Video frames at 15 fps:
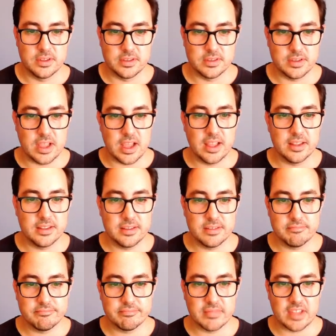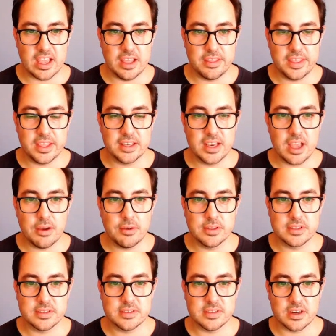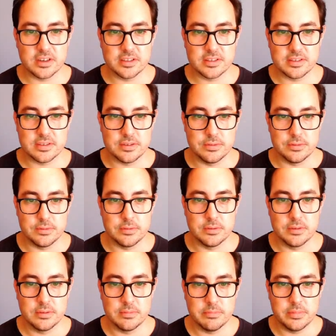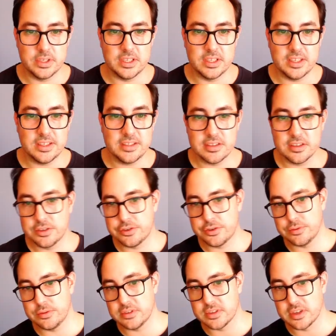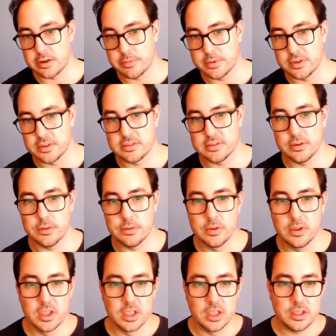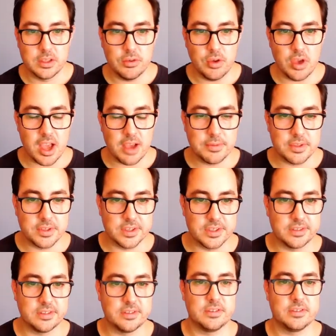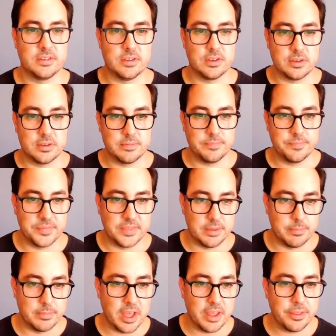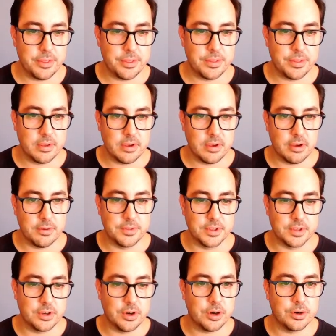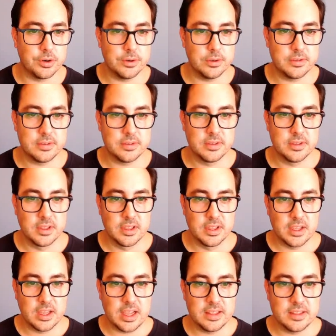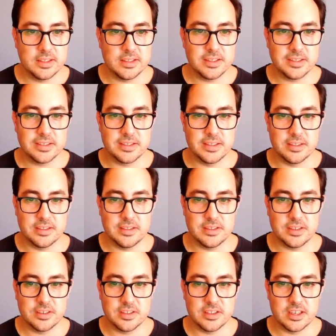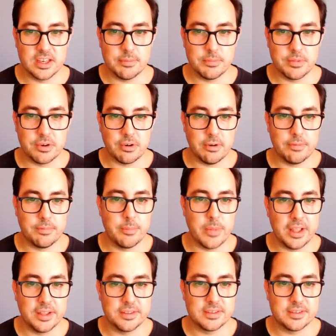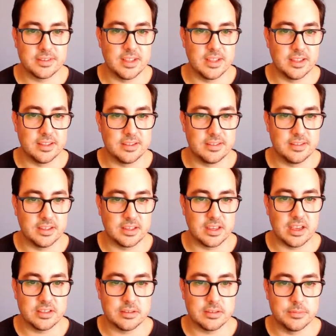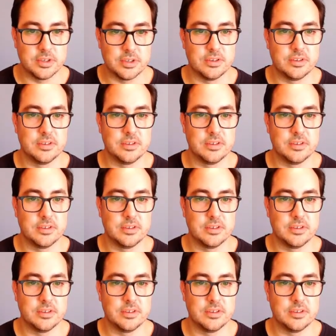and I think now it starts to be easier to interpret. So you have the month of the cohort, and these are the number of months that the customer